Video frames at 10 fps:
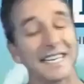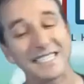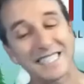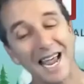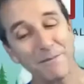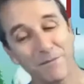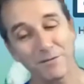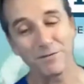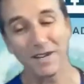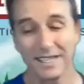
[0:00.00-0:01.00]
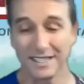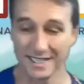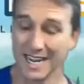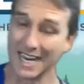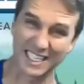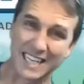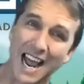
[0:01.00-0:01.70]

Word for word: it's time for fun. Yay! It's